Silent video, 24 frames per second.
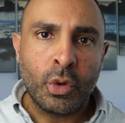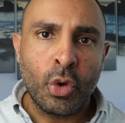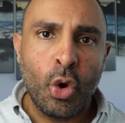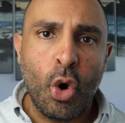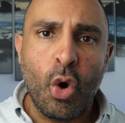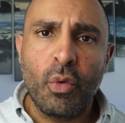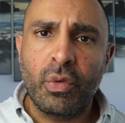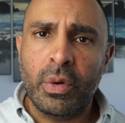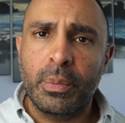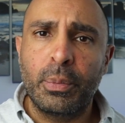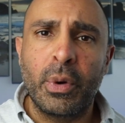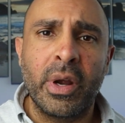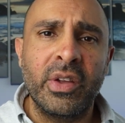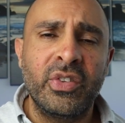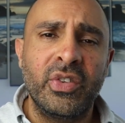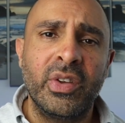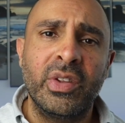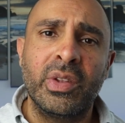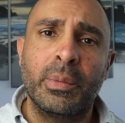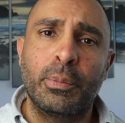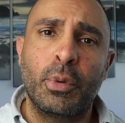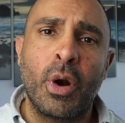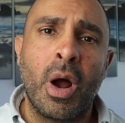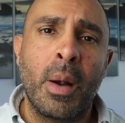overpricing
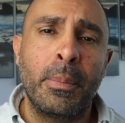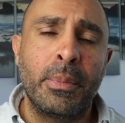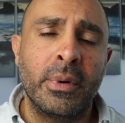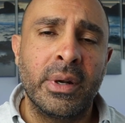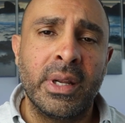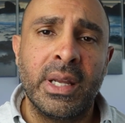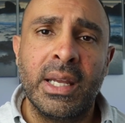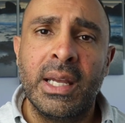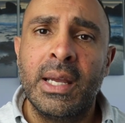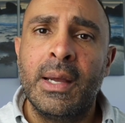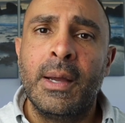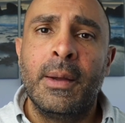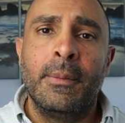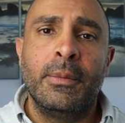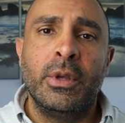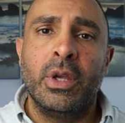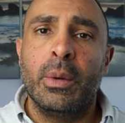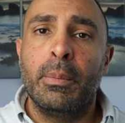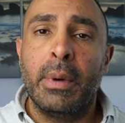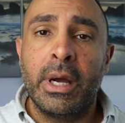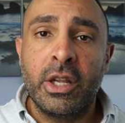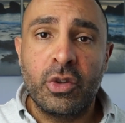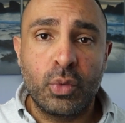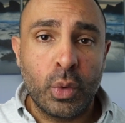the property, you
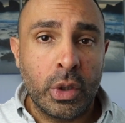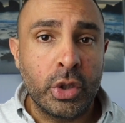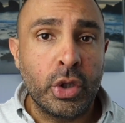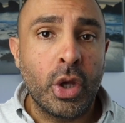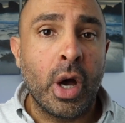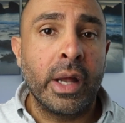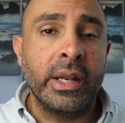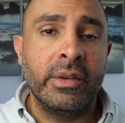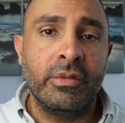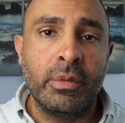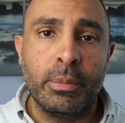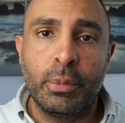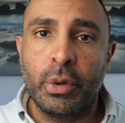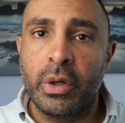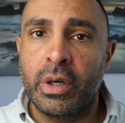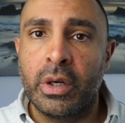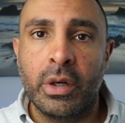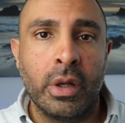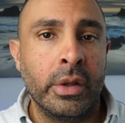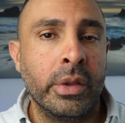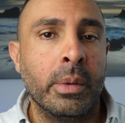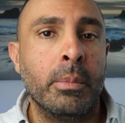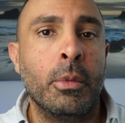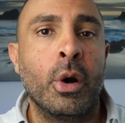might as well not even put it
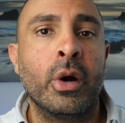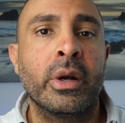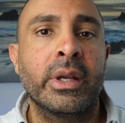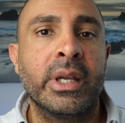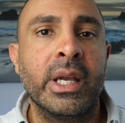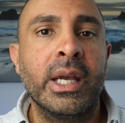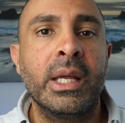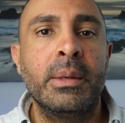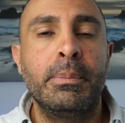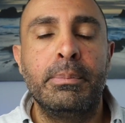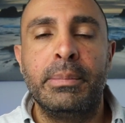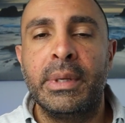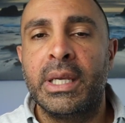on the market,